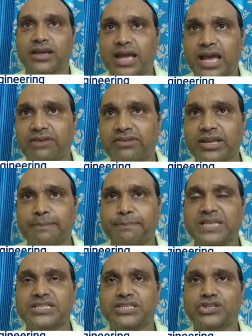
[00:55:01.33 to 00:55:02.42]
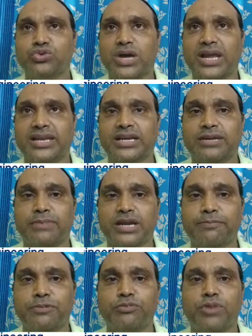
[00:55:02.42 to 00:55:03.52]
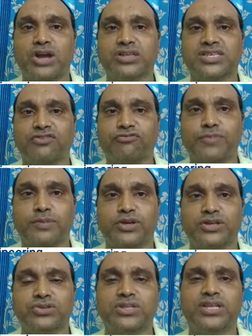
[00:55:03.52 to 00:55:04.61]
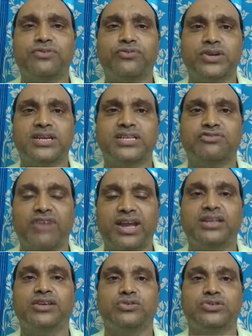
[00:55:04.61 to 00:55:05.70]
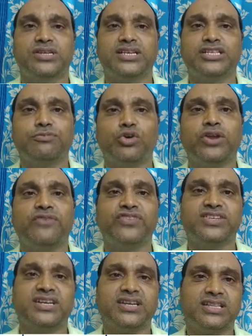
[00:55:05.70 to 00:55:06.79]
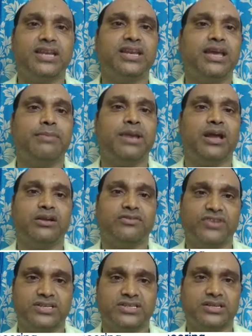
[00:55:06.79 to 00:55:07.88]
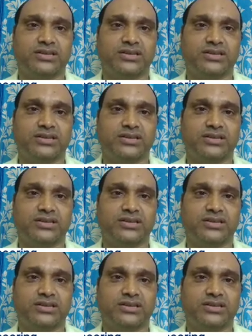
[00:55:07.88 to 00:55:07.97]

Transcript: having capacity to allocate multiple blocks of memory, so therefore it is widely used. It is more efficient than malloc function.